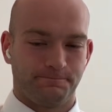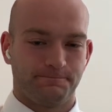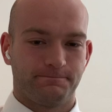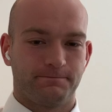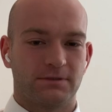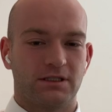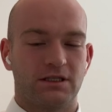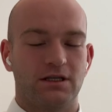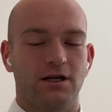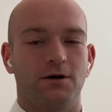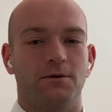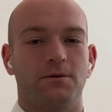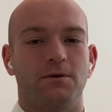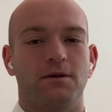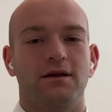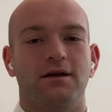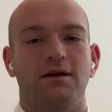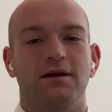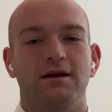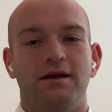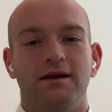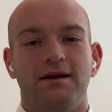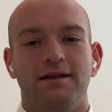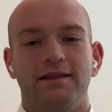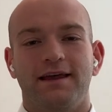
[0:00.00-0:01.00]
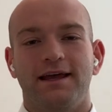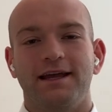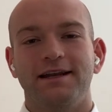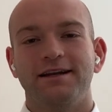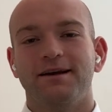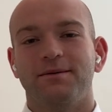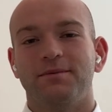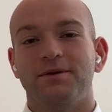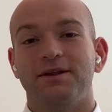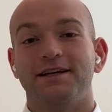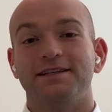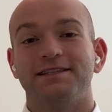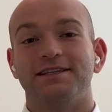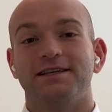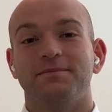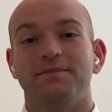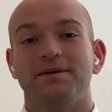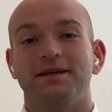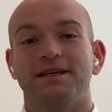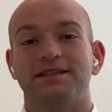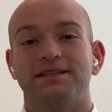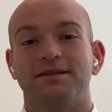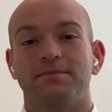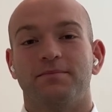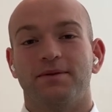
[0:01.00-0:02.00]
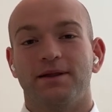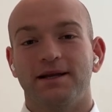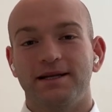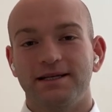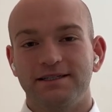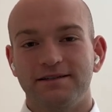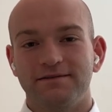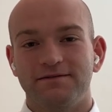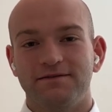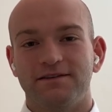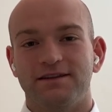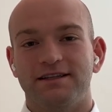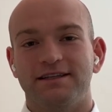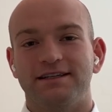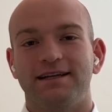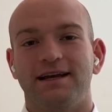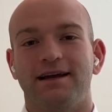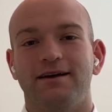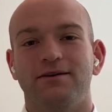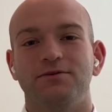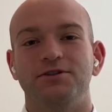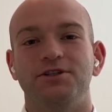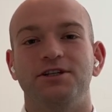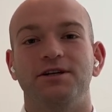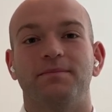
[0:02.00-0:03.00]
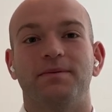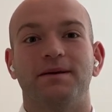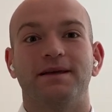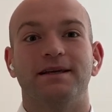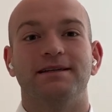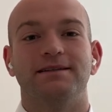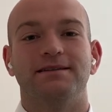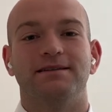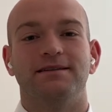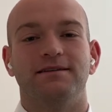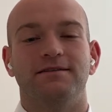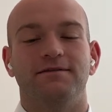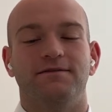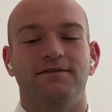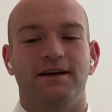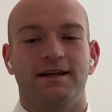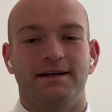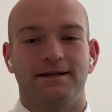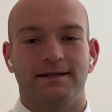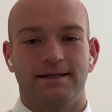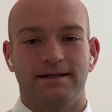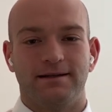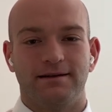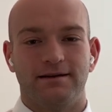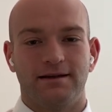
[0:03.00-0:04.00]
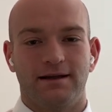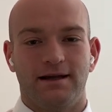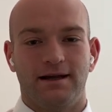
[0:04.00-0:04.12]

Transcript: So, the NAACP is the plaintiff and the township is the defendant.